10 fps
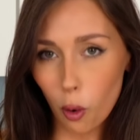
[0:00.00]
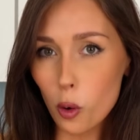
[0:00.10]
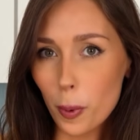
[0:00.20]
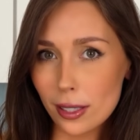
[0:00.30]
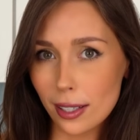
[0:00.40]

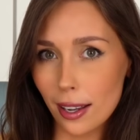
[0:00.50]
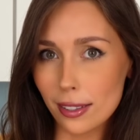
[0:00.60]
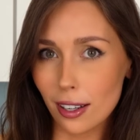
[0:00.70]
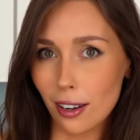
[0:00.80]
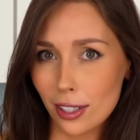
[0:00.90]
all
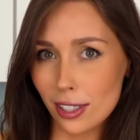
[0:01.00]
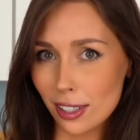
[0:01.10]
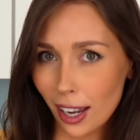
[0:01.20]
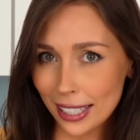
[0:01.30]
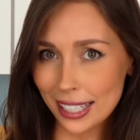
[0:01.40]
biscuits are
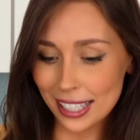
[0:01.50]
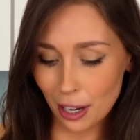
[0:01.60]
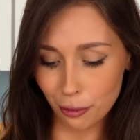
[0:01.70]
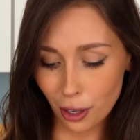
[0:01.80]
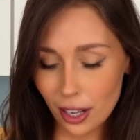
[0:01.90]
slightly
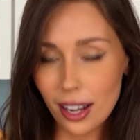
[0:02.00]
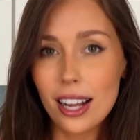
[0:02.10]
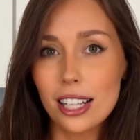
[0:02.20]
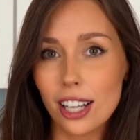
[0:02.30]
different.